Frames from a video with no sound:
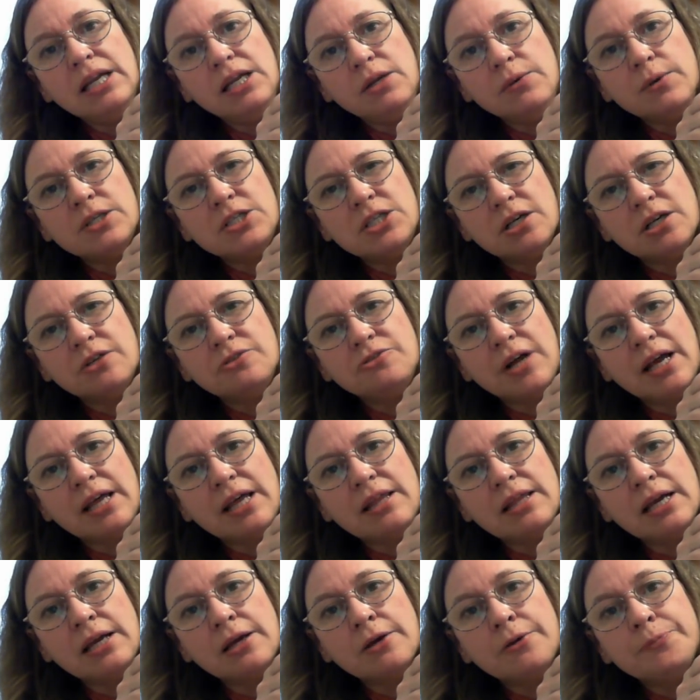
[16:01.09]
Inuit Children, I
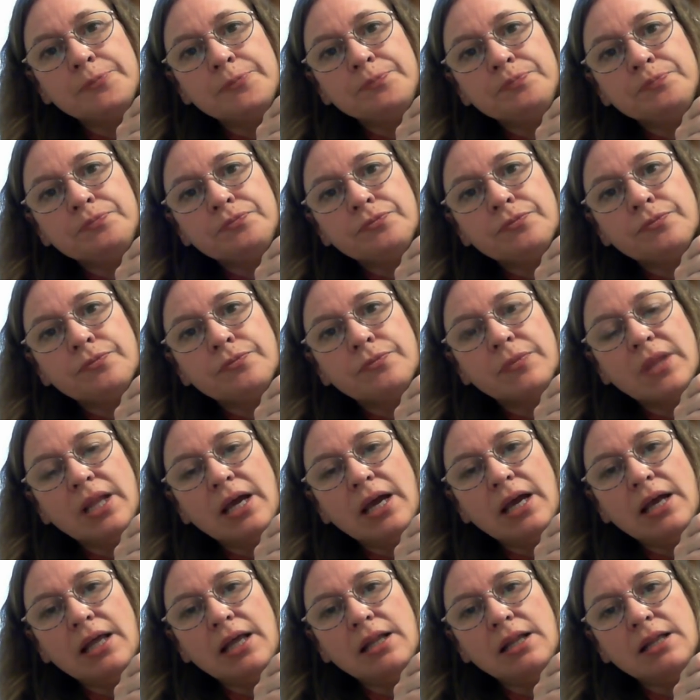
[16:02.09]
think.
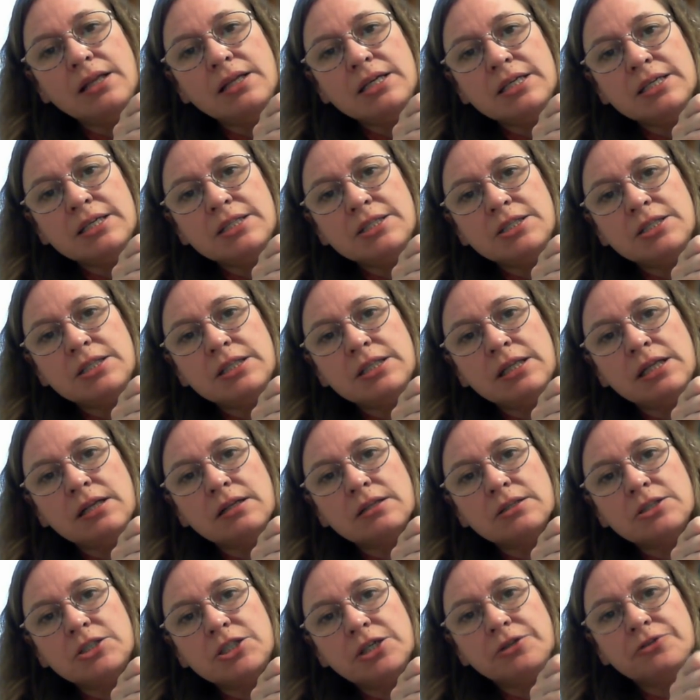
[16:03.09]
And these
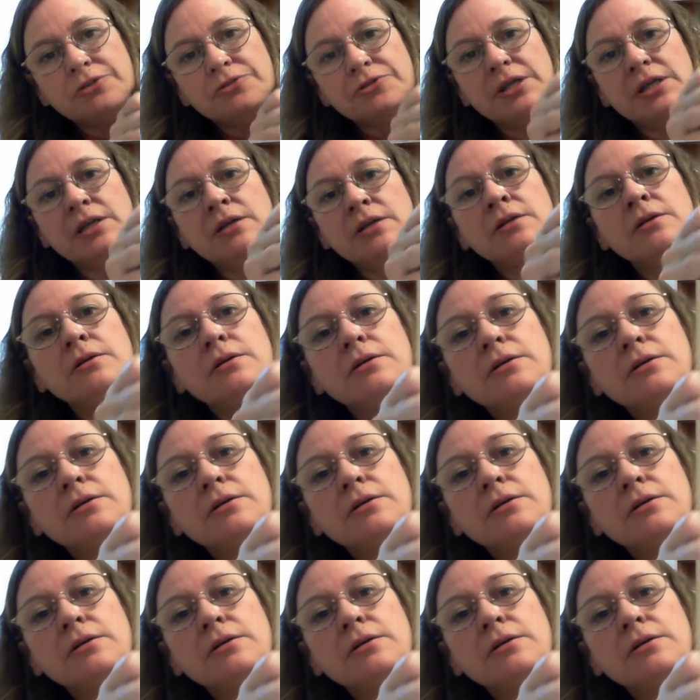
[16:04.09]
little children